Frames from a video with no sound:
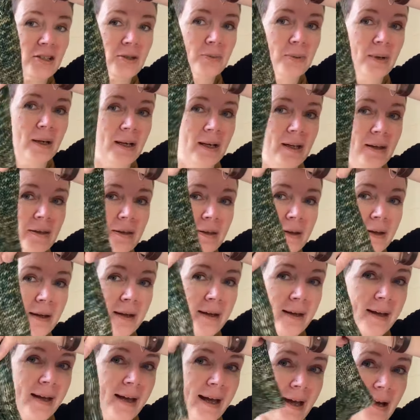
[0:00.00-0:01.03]
with
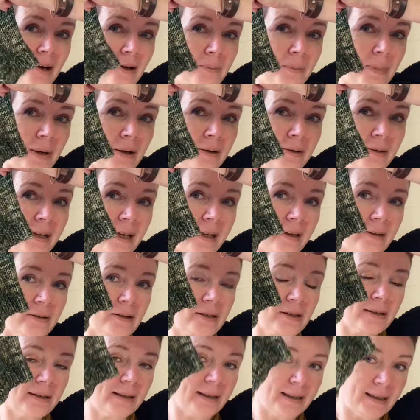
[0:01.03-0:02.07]
elbow length
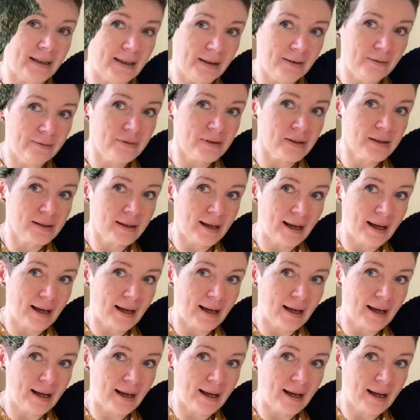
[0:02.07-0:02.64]
sleeves